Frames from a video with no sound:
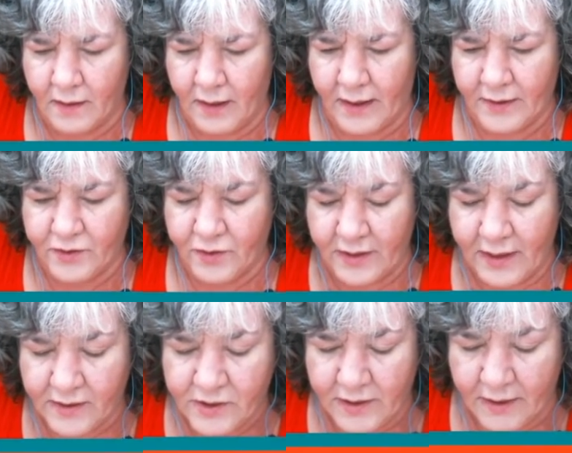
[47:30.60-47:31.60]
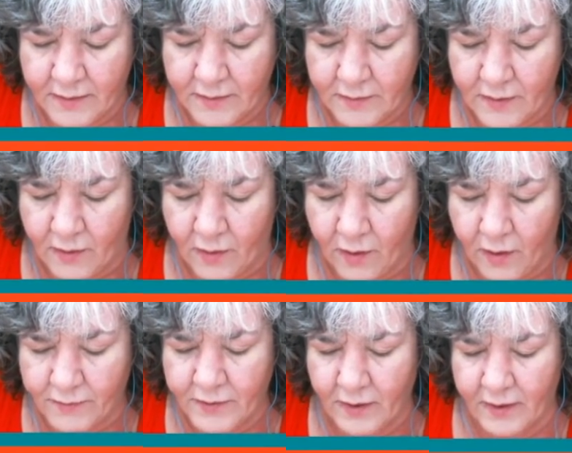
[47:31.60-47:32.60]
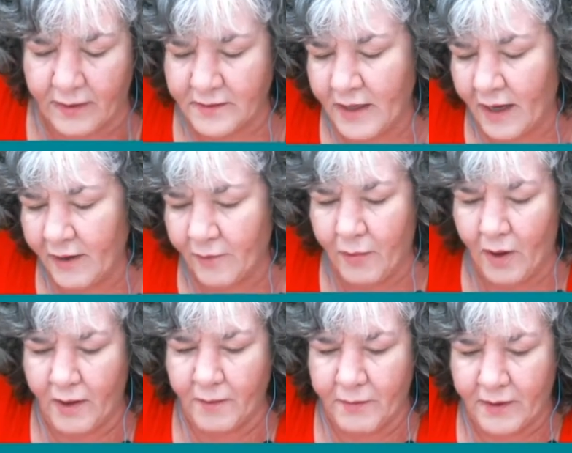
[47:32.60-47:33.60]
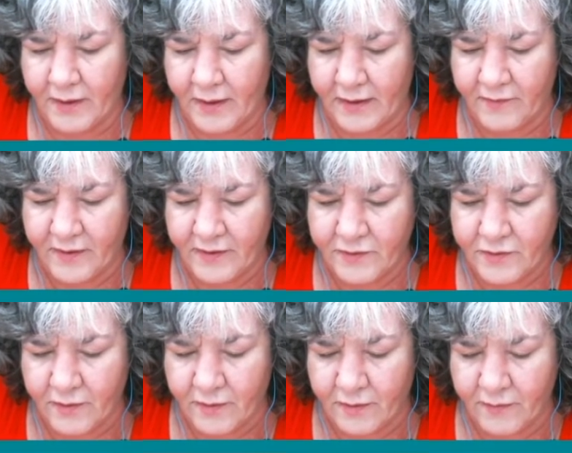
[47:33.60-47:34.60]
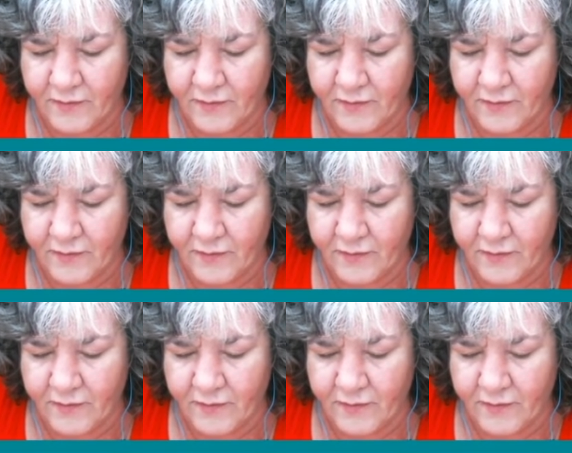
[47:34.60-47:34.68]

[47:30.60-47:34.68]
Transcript: And you can actually get the entire Polymer Clay Adventure